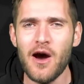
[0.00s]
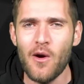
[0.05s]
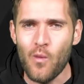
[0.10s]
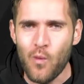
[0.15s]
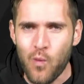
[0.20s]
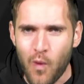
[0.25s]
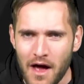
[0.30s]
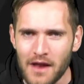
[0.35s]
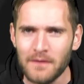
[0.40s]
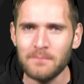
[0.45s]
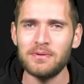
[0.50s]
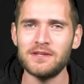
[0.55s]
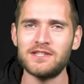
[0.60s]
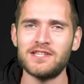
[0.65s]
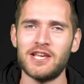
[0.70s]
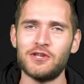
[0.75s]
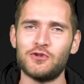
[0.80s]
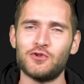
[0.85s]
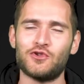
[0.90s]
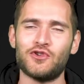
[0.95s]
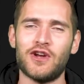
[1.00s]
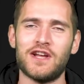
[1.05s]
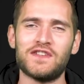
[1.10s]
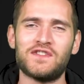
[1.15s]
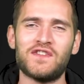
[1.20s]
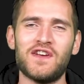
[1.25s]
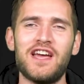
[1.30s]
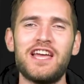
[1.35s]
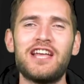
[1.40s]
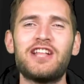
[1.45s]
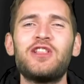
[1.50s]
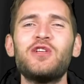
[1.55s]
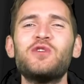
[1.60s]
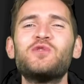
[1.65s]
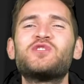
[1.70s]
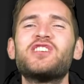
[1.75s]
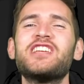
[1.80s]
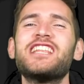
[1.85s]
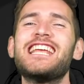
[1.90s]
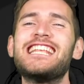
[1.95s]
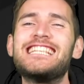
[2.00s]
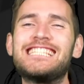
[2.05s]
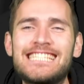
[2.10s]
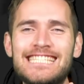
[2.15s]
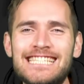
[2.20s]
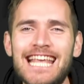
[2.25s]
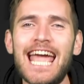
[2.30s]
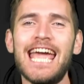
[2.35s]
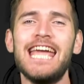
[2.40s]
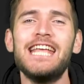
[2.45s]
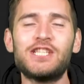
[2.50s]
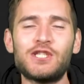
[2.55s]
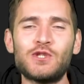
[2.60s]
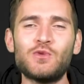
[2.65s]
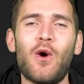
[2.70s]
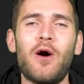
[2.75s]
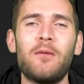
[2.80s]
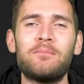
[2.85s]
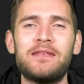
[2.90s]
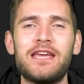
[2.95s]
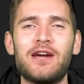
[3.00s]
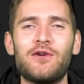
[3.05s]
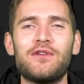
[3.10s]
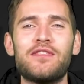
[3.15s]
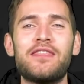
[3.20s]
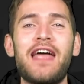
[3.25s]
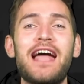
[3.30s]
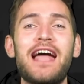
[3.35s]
One potential transfer includes an insane swap deal, and